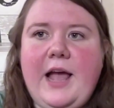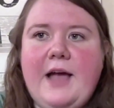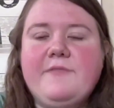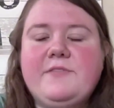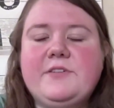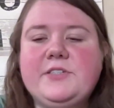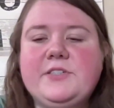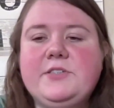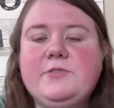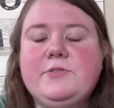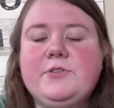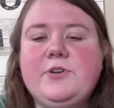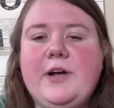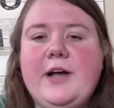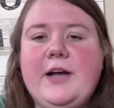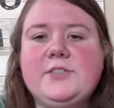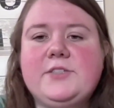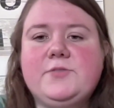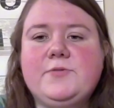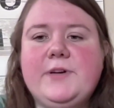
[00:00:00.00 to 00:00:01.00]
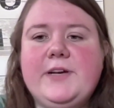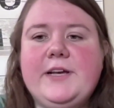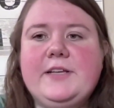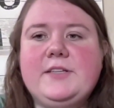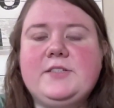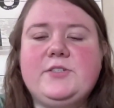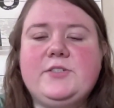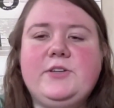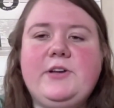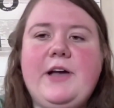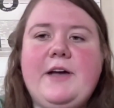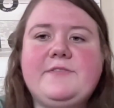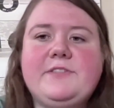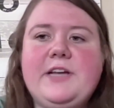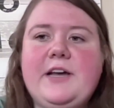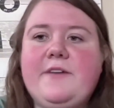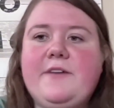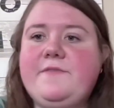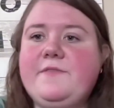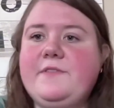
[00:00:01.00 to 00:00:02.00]
after you would graduate, so you have
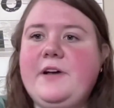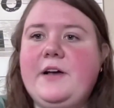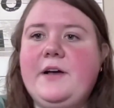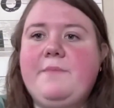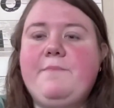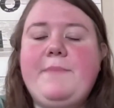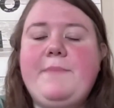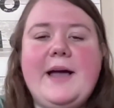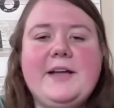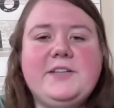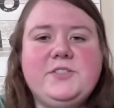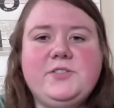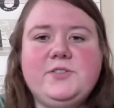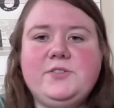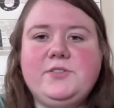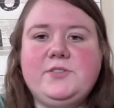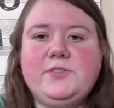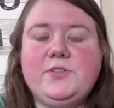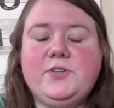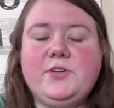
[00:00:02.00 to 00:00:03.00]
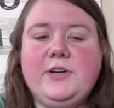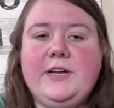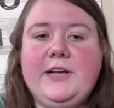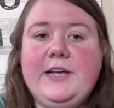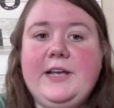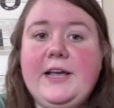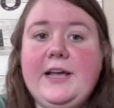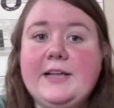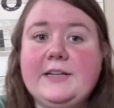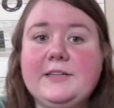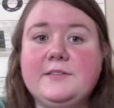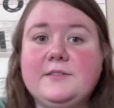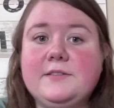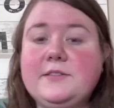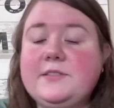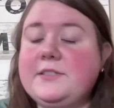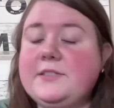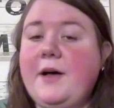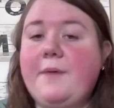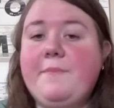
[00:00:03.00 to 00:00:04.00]
to have a bachelor's degree in
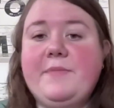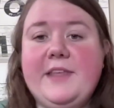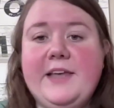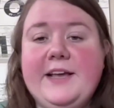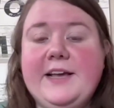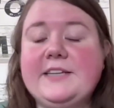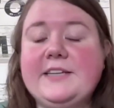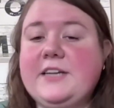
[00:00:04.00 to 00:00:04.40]
something.